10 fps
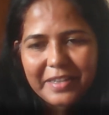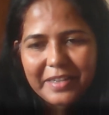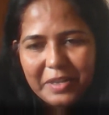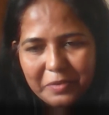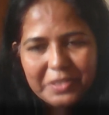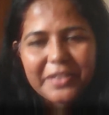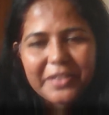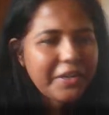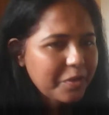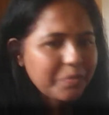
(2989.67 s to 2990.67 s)
it was a
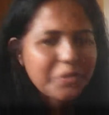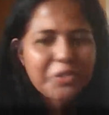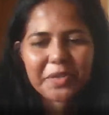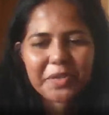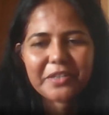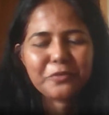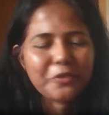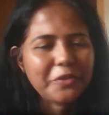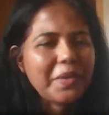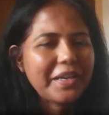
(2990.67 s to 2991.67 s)
great opportunity for
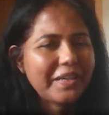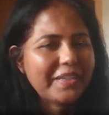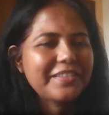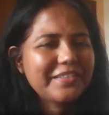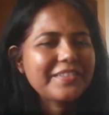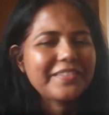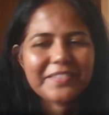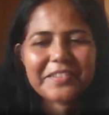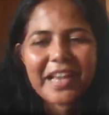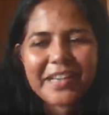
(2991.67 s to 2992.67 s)
me. So
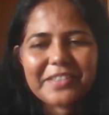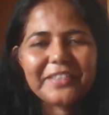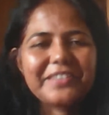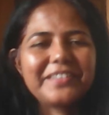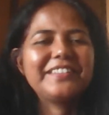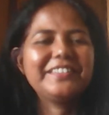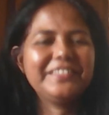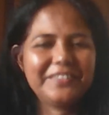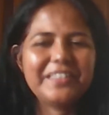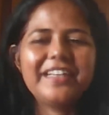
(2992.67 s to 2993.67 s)
thanks a lot.
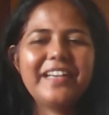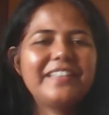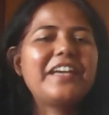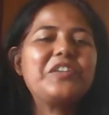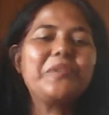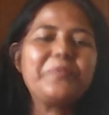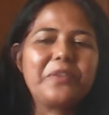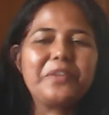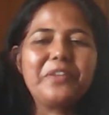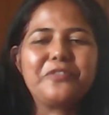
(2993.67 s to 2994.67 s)
Thank you
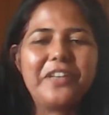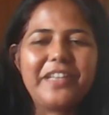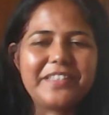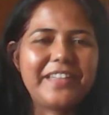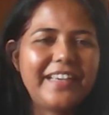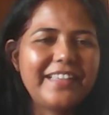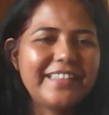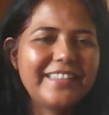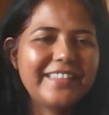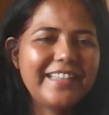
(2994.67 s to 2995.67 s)
everyone for listening.
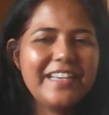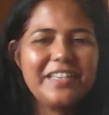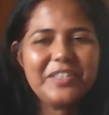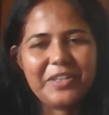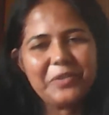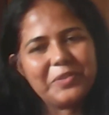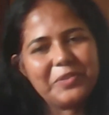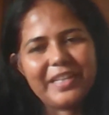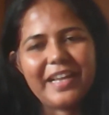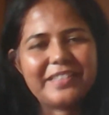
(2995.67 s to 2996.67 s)
See you in the
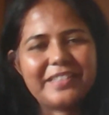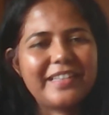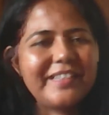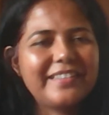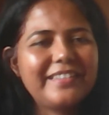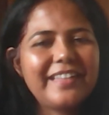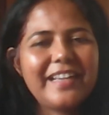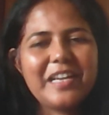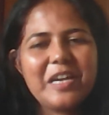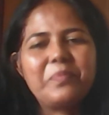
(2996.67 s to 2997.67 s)
next session.
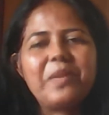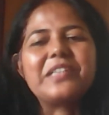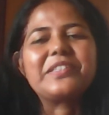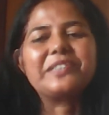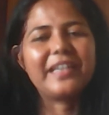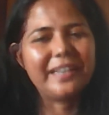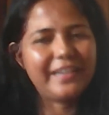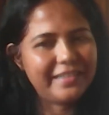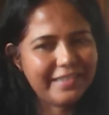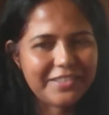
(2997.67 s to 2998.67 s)
Please tell
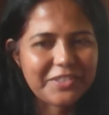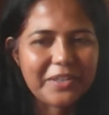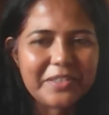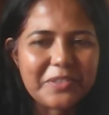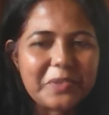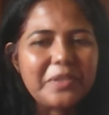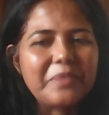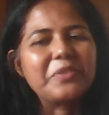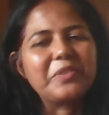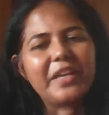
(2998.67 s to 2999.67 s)
others also if
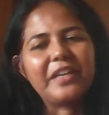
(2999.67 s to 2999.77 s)
you think